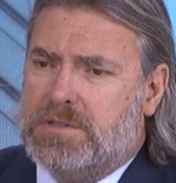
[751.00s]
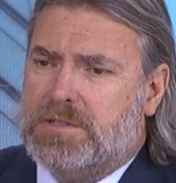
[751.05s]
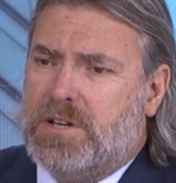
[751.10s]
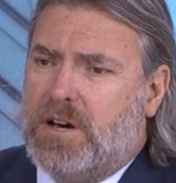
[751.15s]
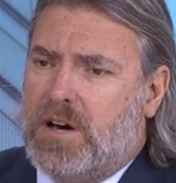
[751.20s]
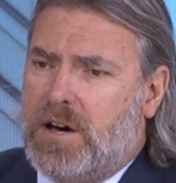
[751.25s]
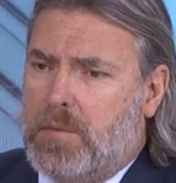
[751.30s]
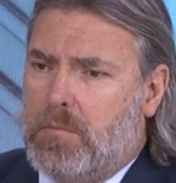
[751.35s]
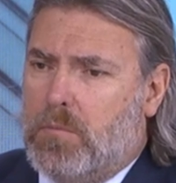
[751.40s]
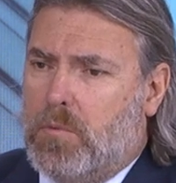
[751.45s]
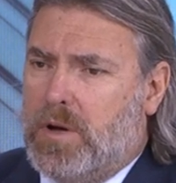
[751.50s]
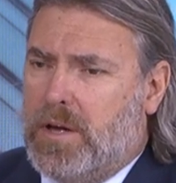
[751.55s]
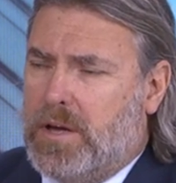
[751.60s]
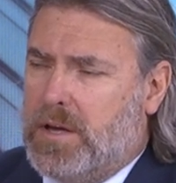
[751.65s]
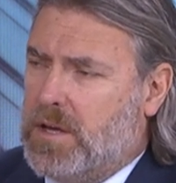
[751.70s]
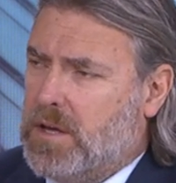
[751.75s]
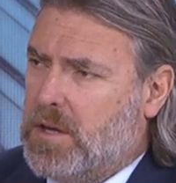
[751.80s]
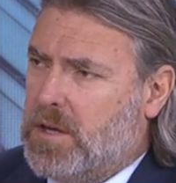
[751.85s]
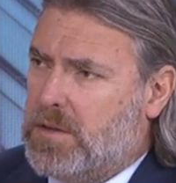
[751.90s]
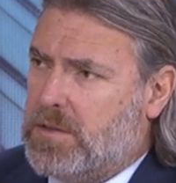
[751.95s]
time
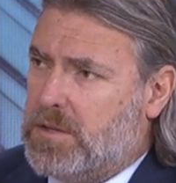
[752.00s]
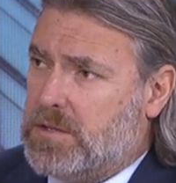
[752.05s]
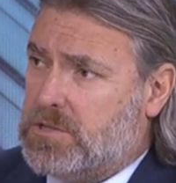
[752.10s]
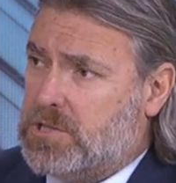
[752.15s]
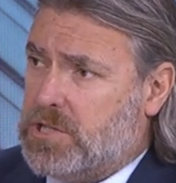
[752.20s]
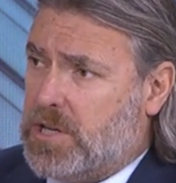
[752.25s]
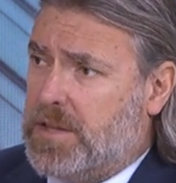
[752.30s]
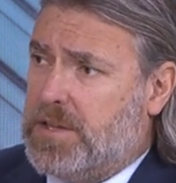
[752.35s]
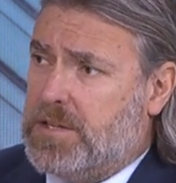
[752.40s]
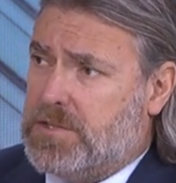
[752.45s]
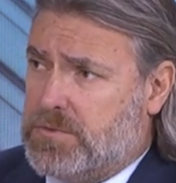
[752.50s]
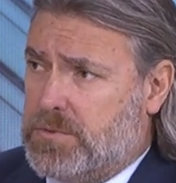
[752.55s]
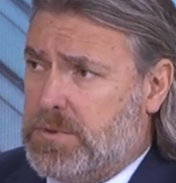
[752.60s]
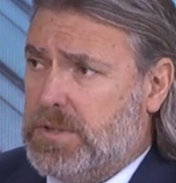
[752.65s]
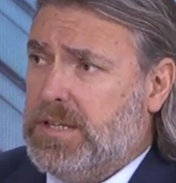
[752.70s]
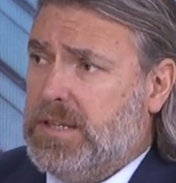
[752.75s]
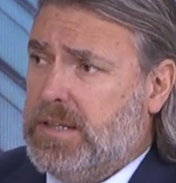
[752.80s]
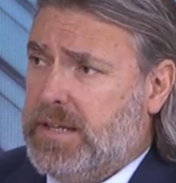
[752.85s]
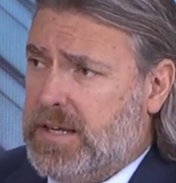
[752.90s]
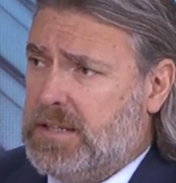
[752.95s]
where the Chinese
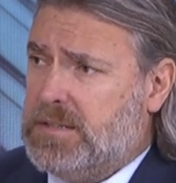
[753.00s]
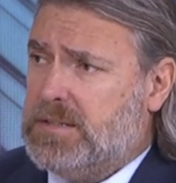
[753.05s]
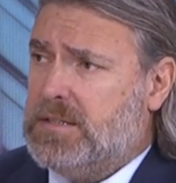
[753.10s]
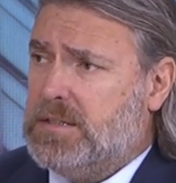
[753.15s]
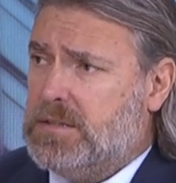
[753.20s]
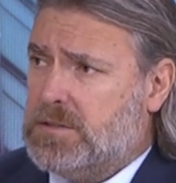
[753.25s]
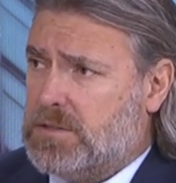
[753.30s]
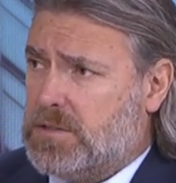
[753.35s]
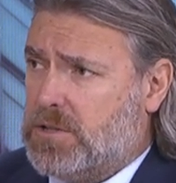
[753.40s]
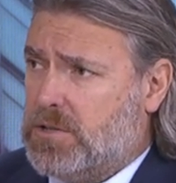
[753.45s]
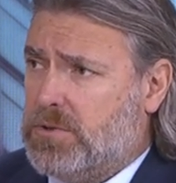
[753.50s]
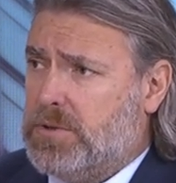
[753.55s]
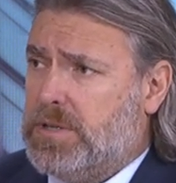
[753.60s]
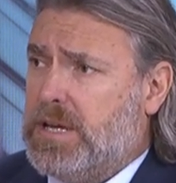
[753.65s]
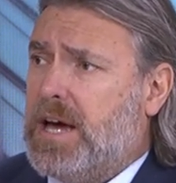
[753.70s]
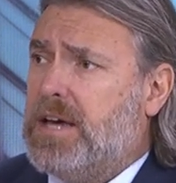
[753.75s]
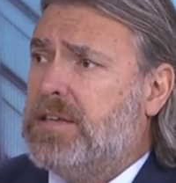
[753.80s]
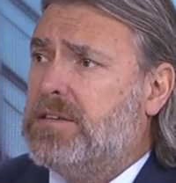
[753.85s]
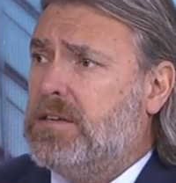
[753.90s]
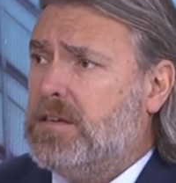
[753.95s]
really lent into
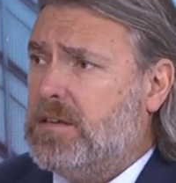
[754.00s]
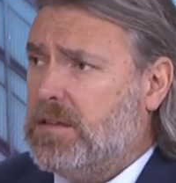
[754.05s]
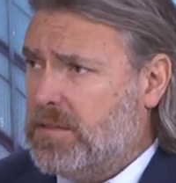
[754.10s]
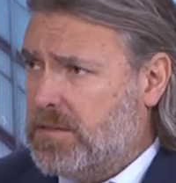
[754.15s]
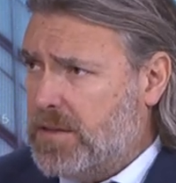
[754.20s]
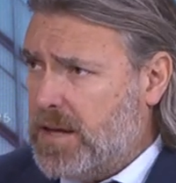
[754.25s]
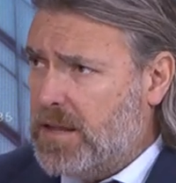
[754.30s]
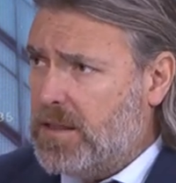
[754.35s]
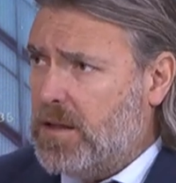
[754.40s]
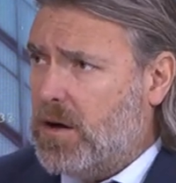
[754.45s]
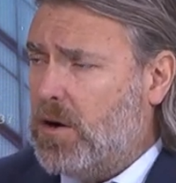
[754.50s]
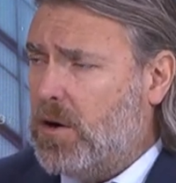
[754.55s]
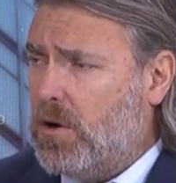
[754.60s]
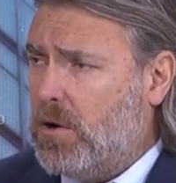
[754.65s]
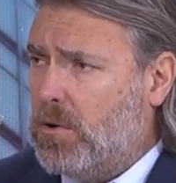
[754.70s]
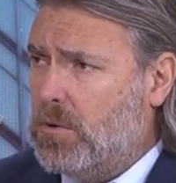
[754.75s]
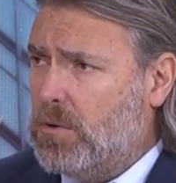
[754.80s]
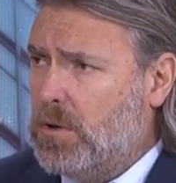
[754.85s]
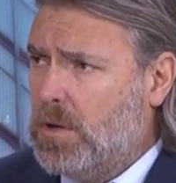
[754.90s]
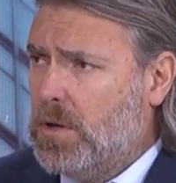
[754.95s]
creating that
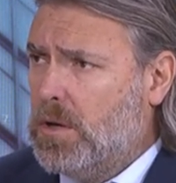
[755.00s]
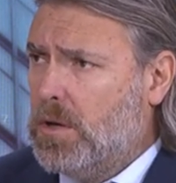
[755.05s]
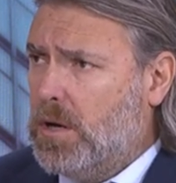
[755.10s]
whole